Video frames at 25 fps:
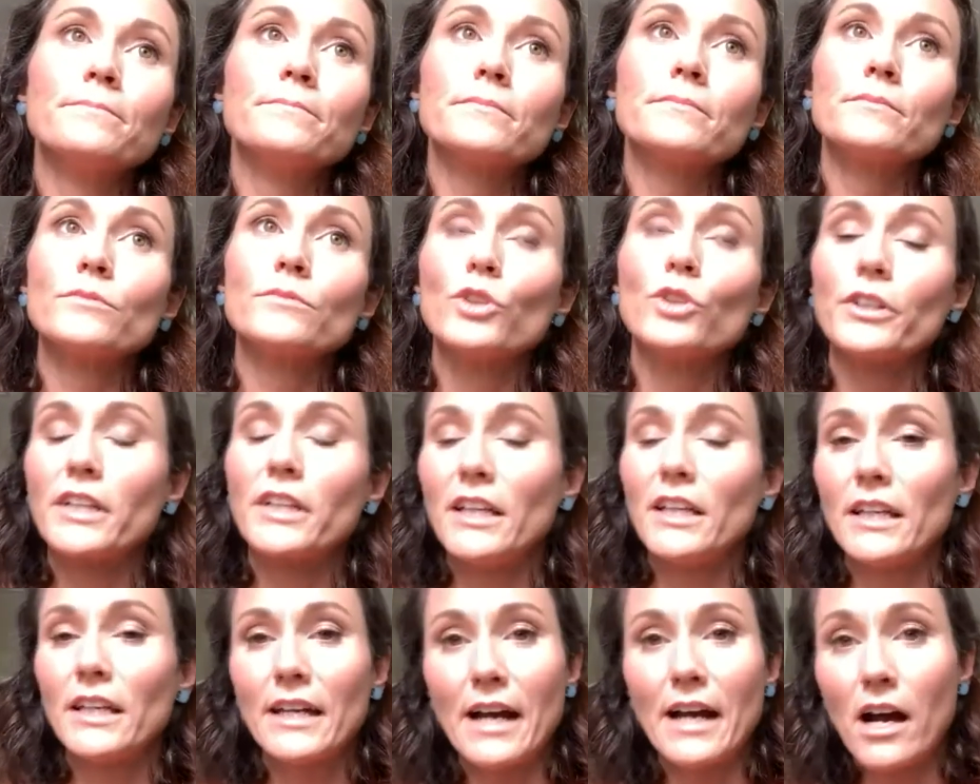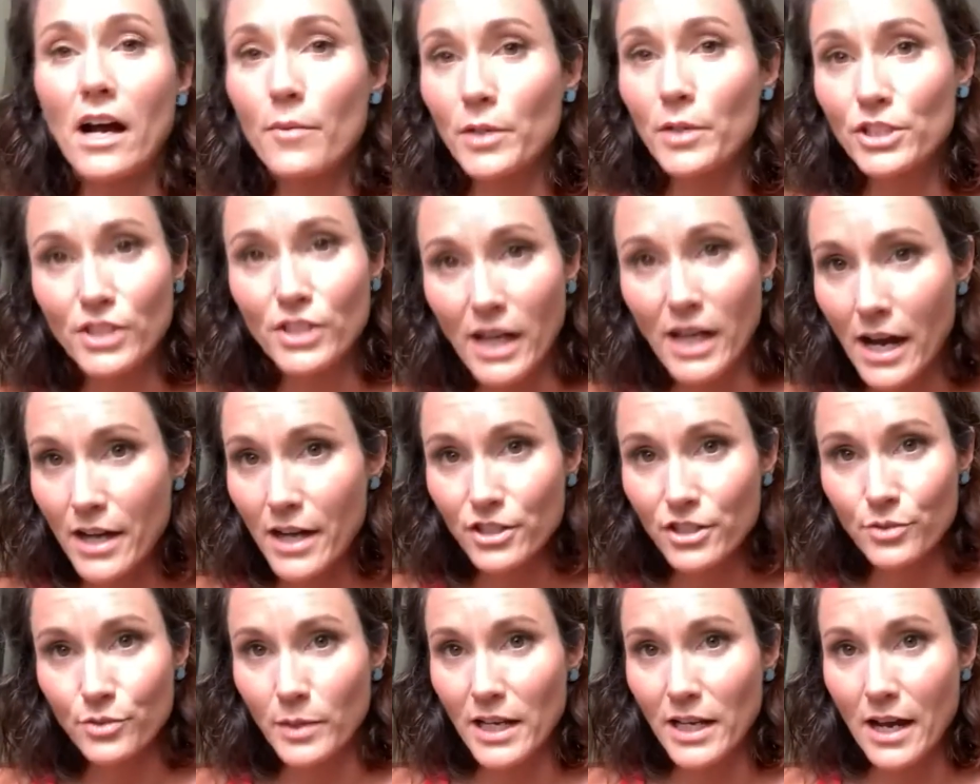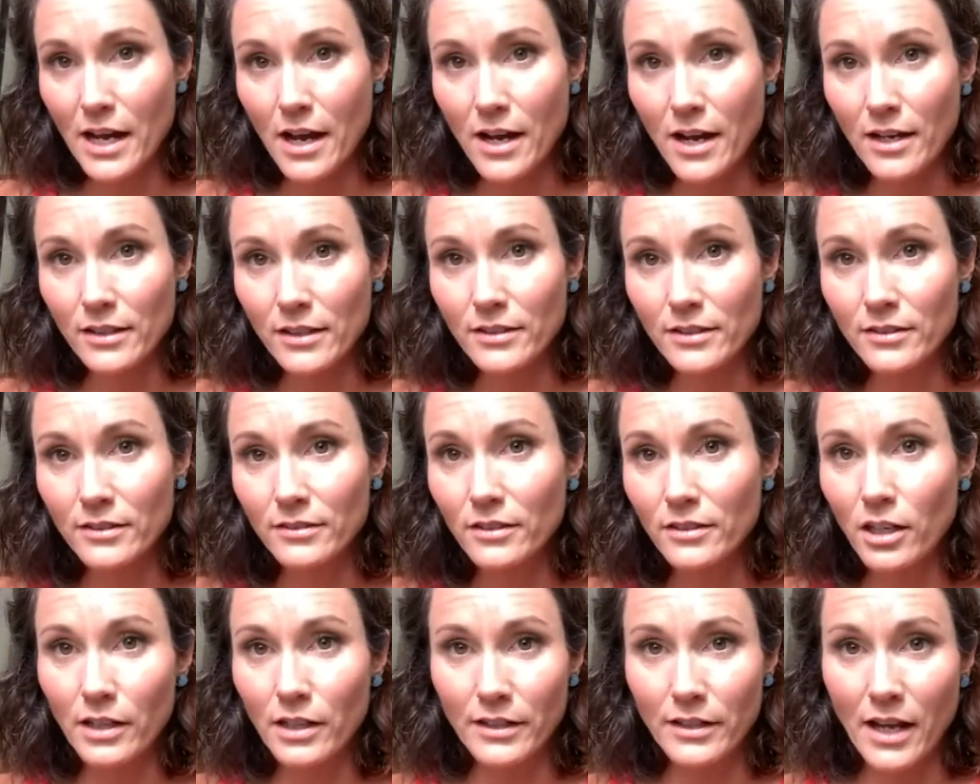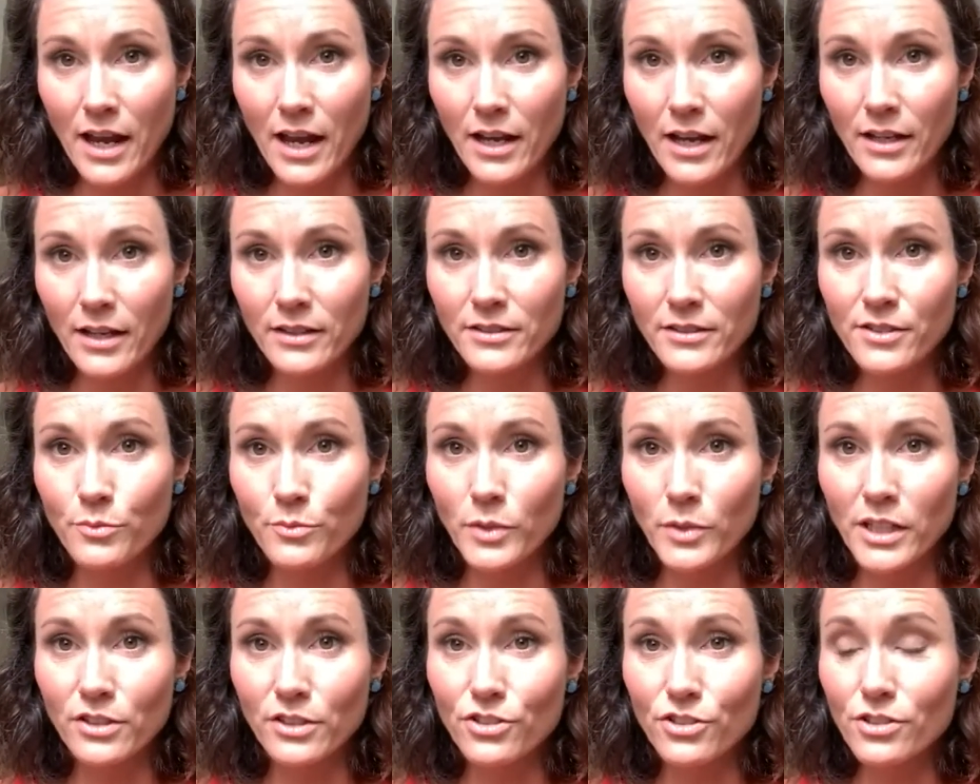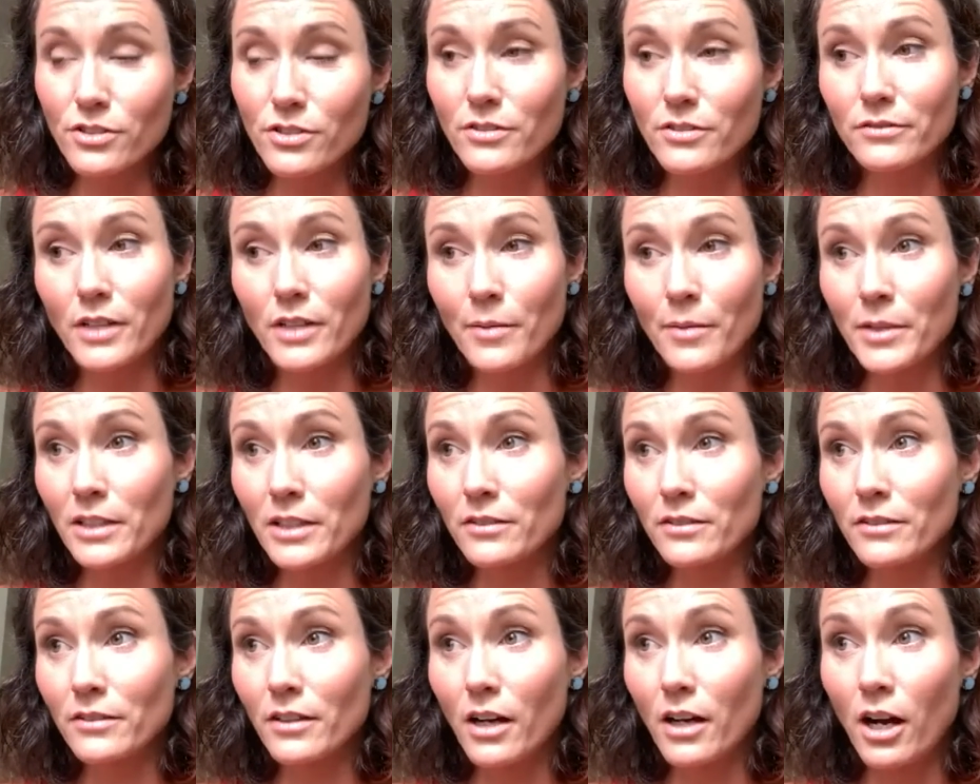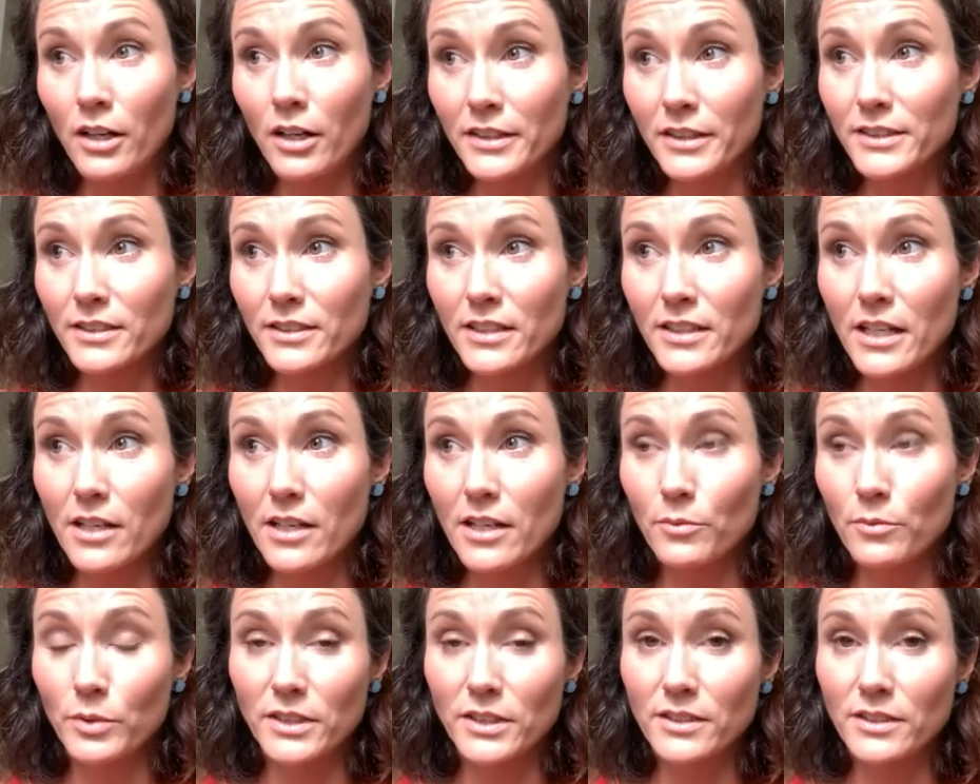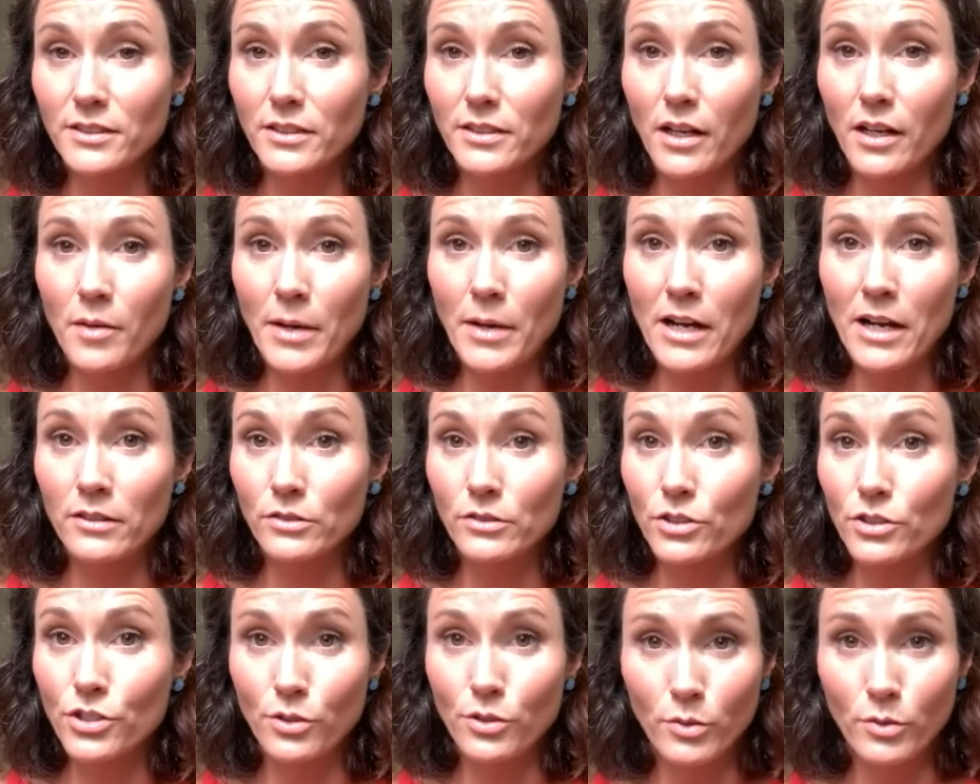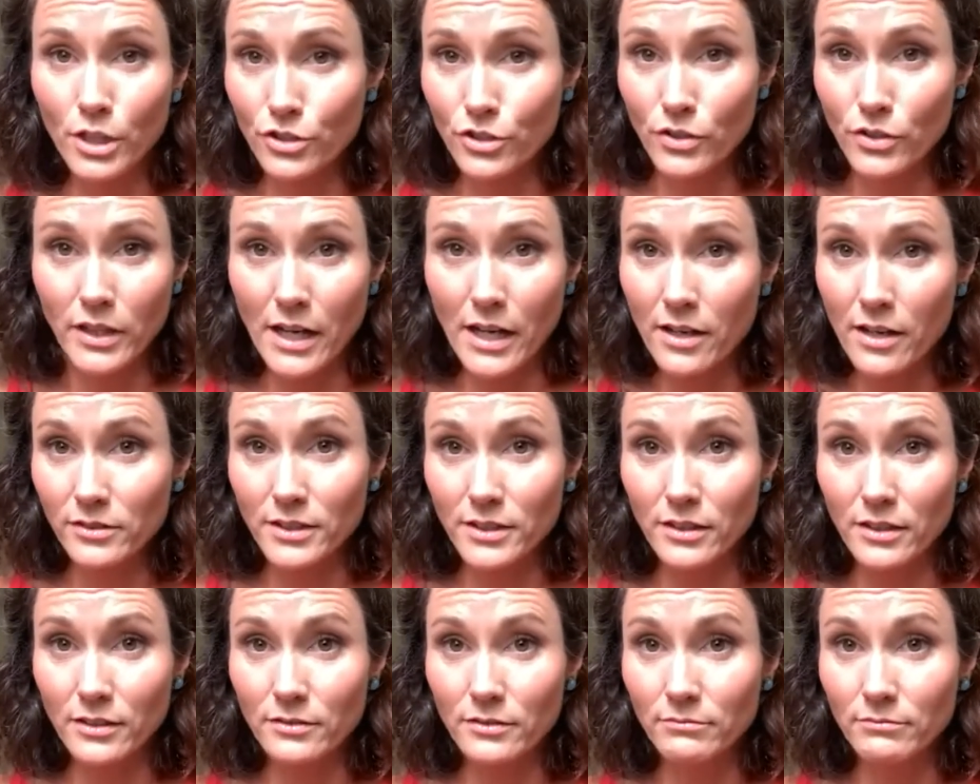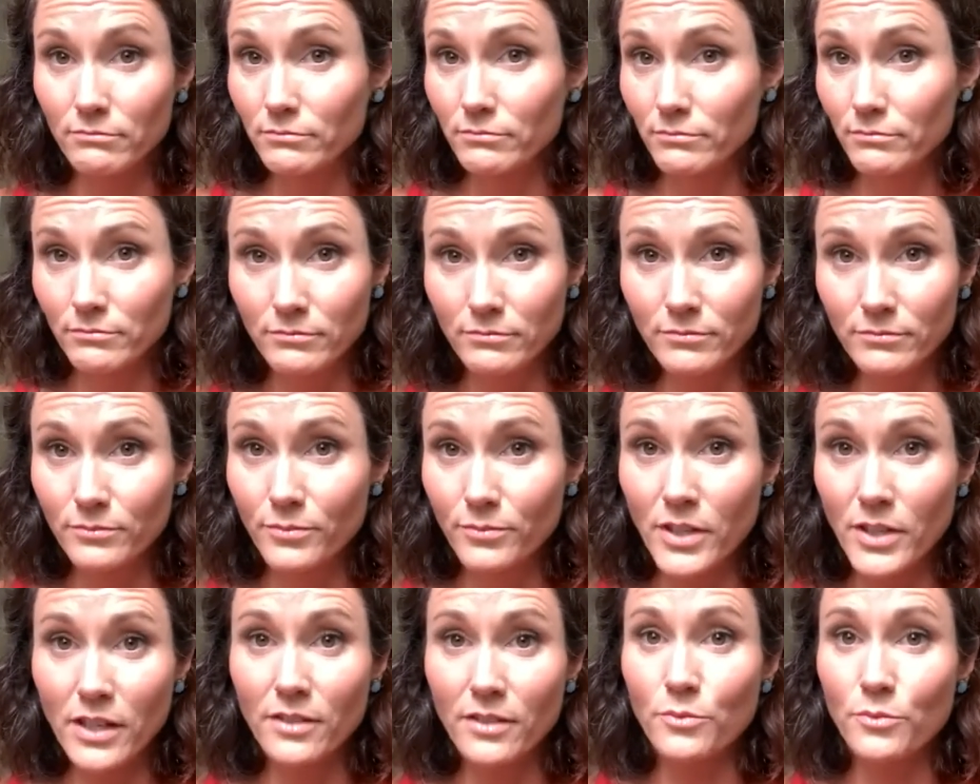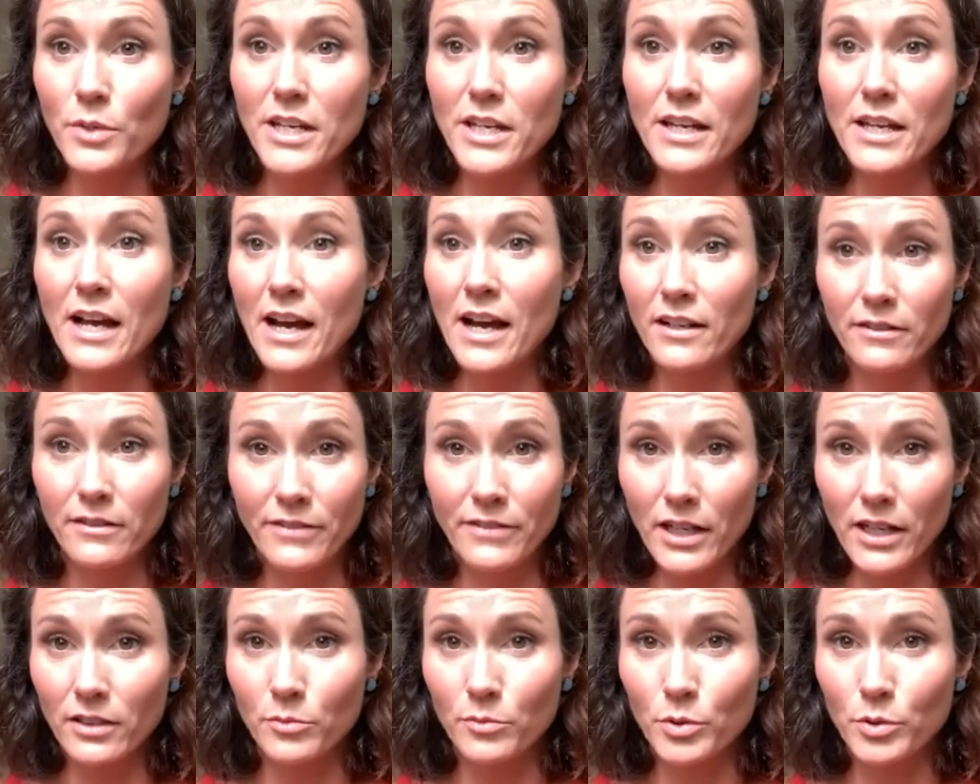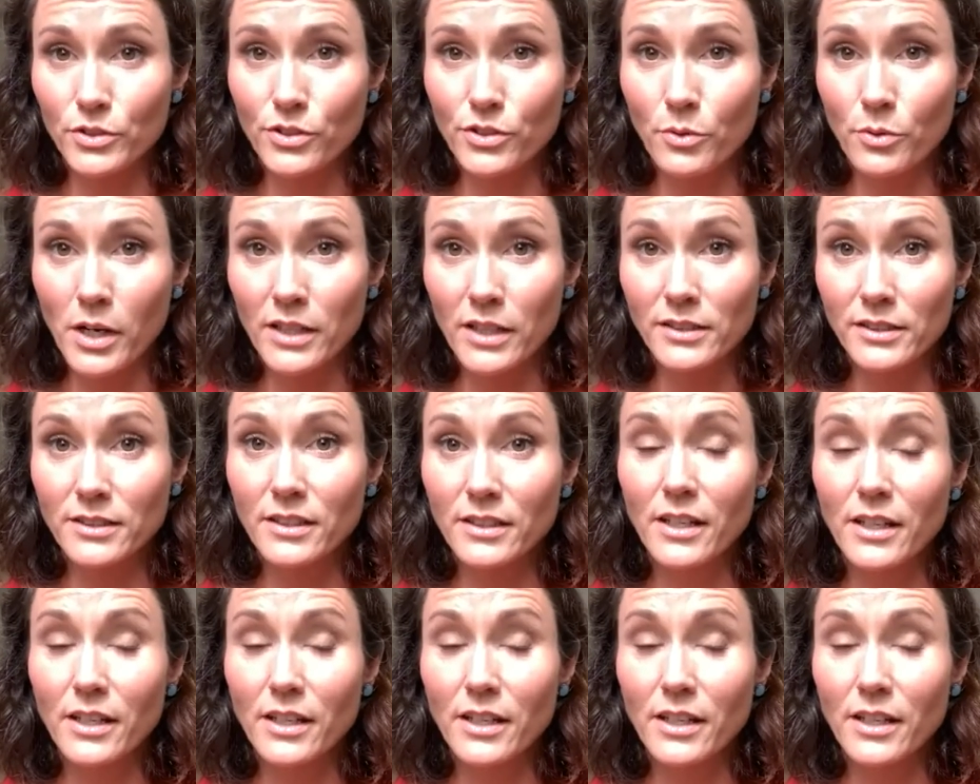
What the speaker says: looking at how much cash we had on hand, which, I mean, honestly was about 200,000 that we had available to us.